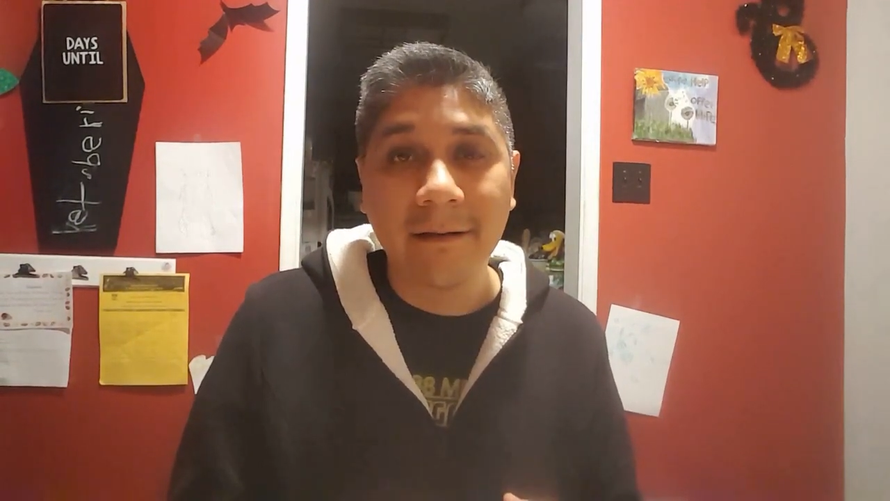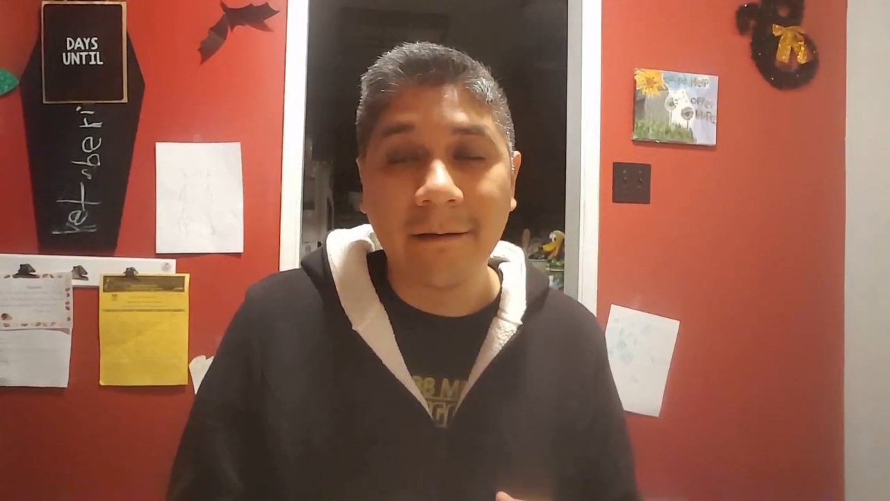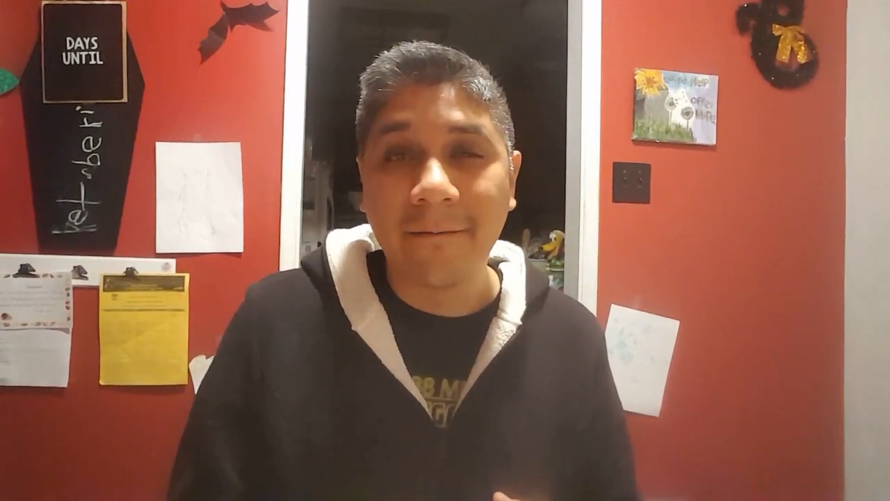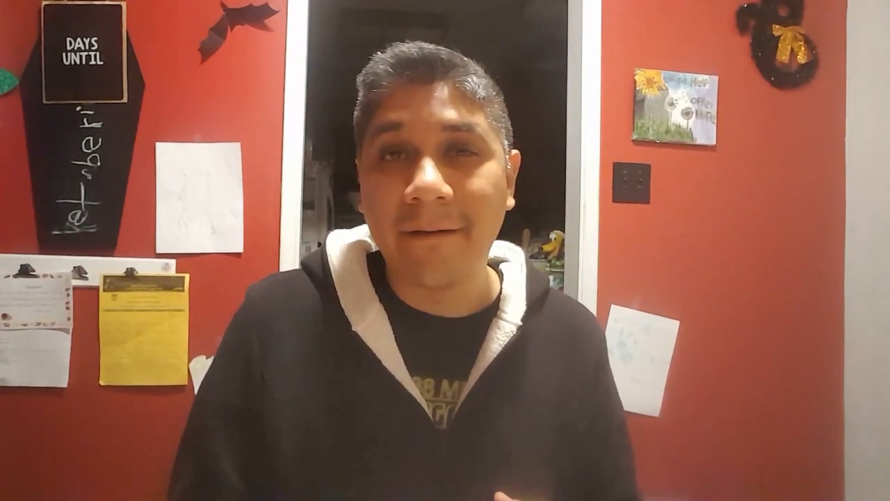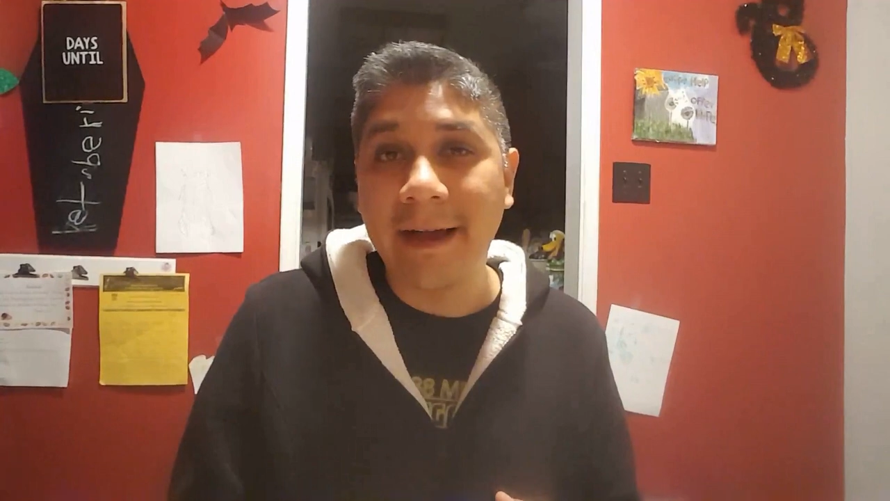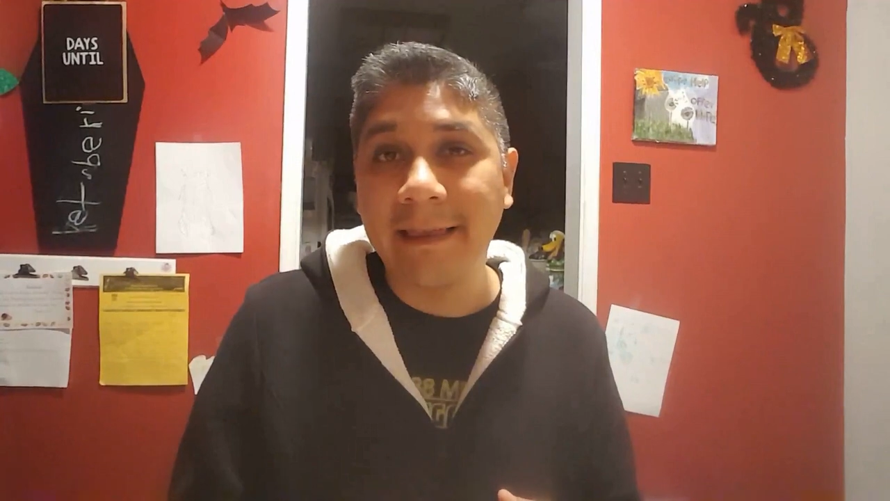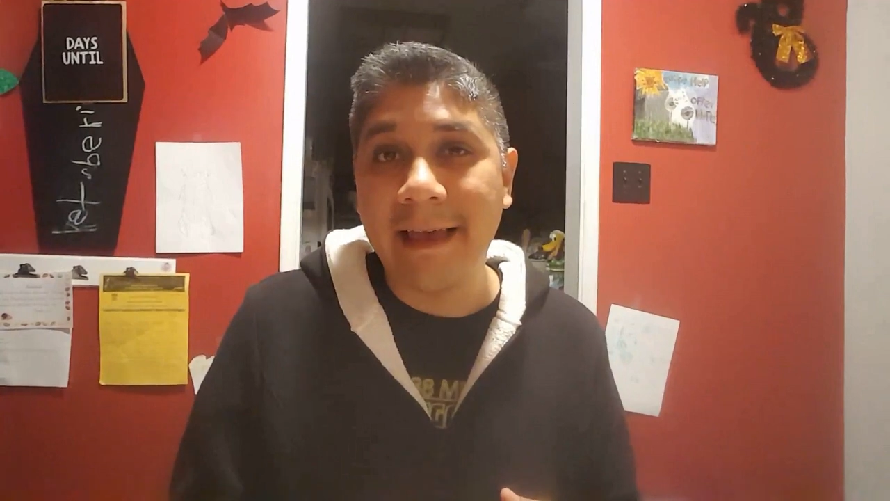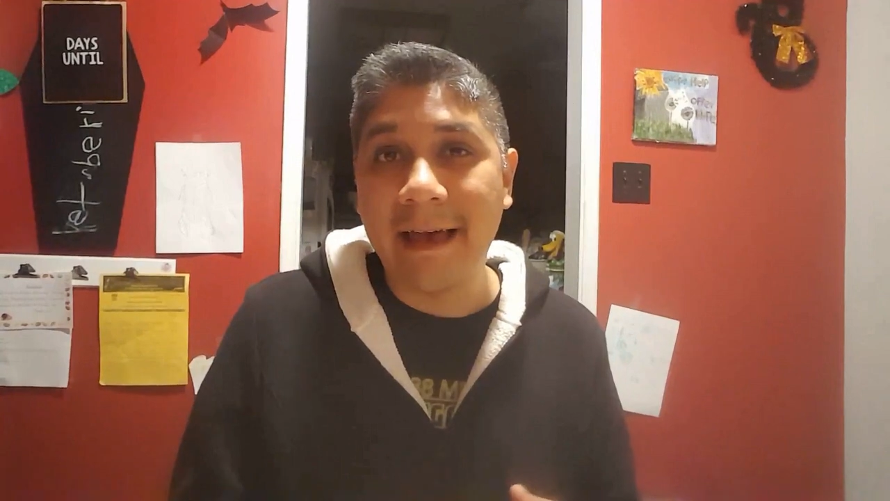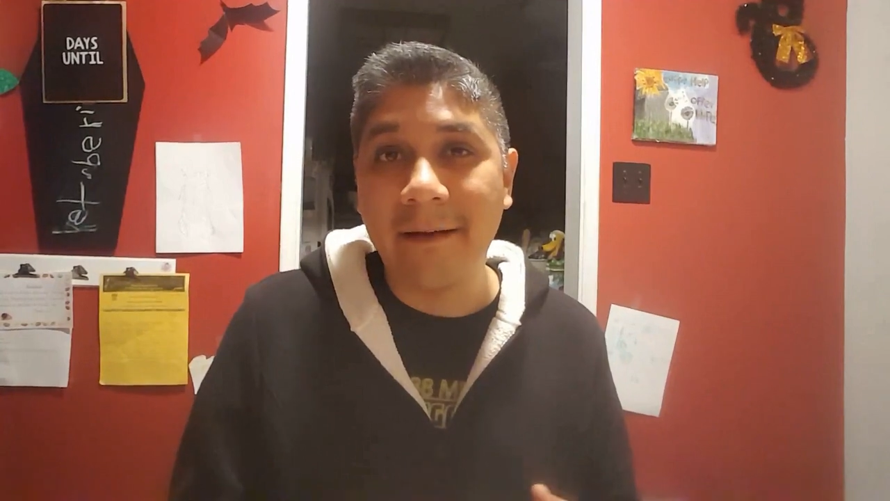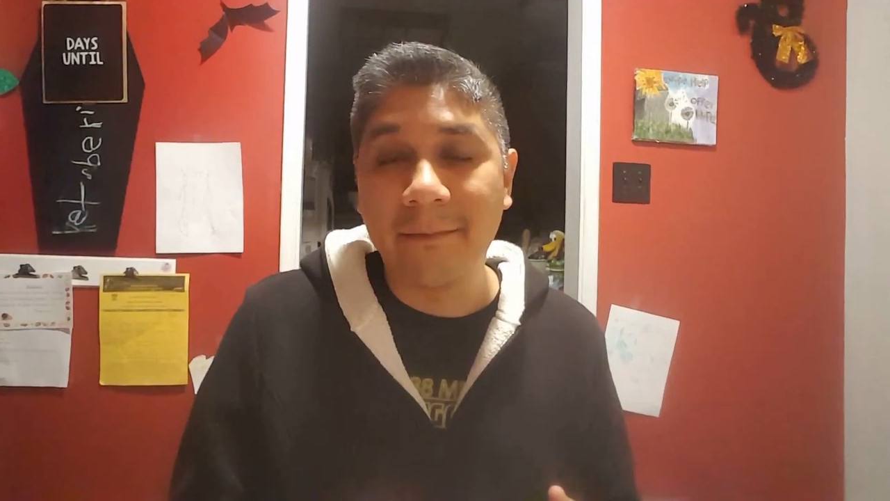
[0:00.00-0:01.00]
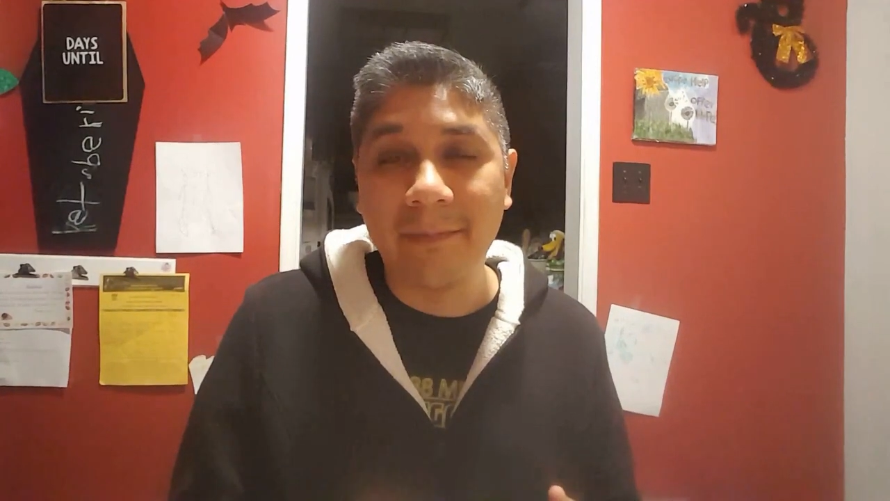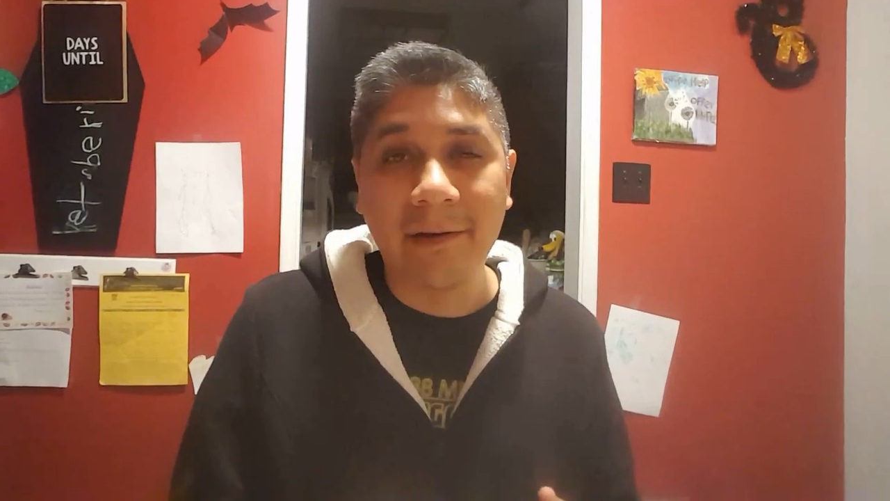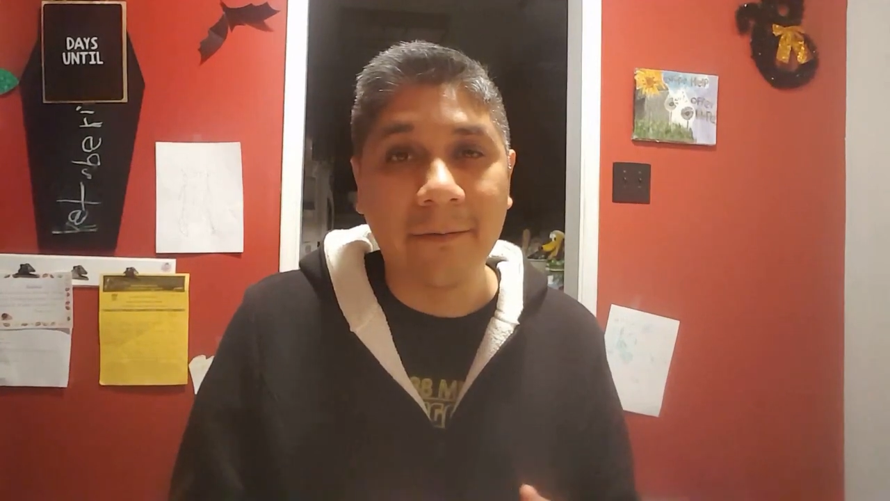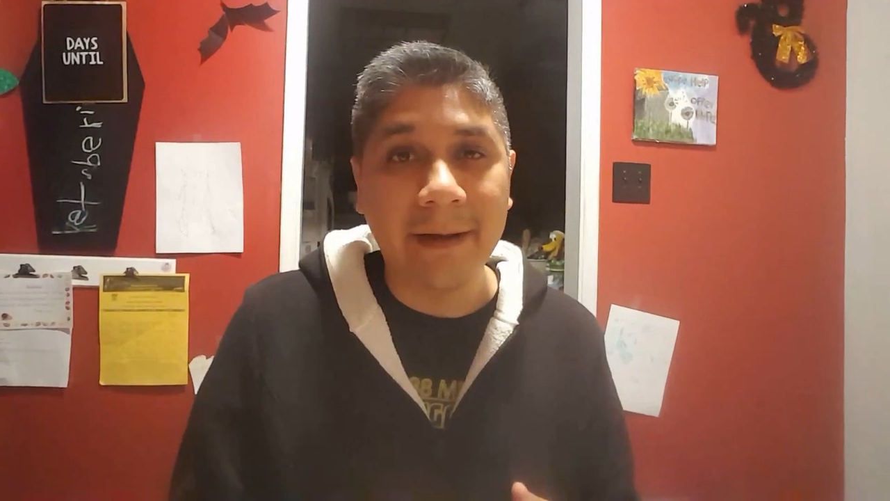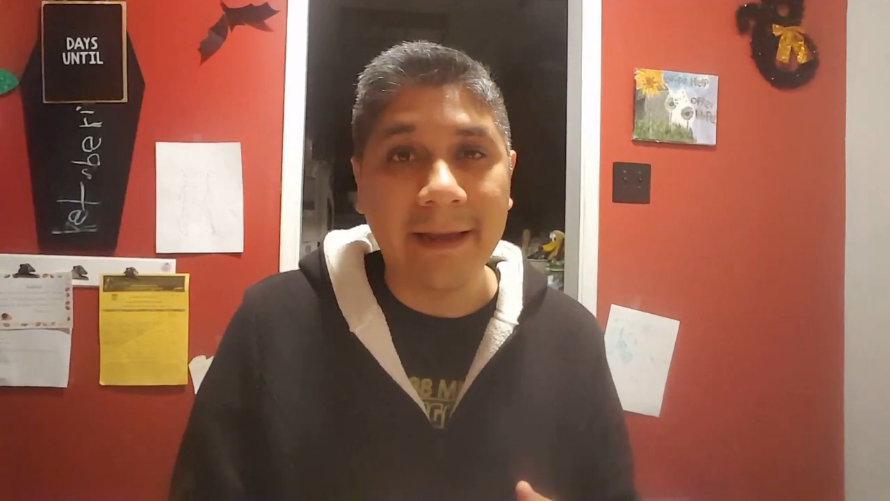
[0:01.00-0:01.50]
you'll find that
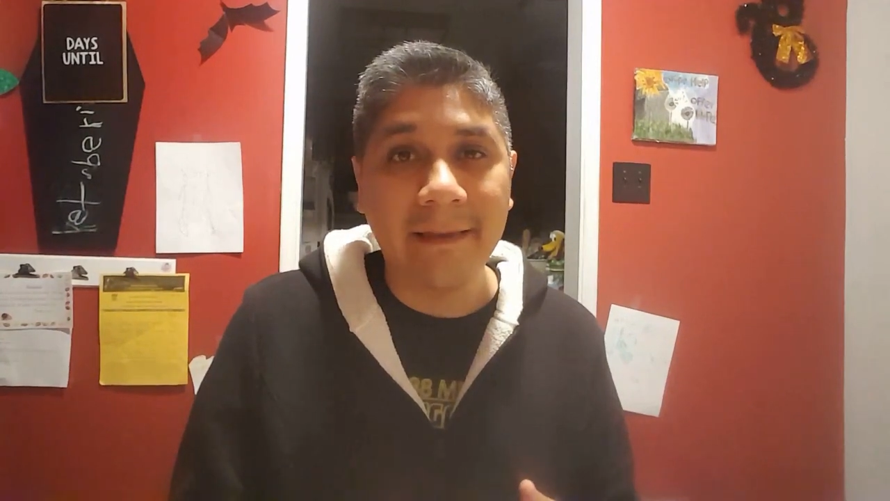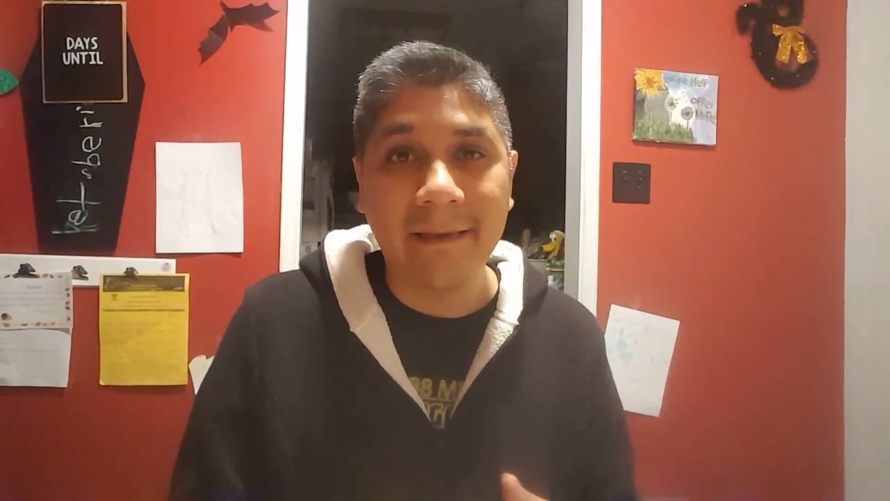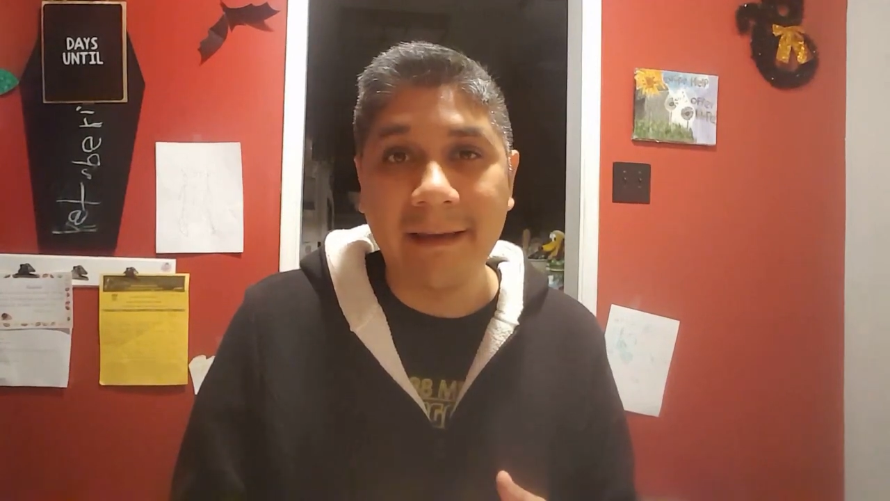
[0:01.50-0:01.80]
between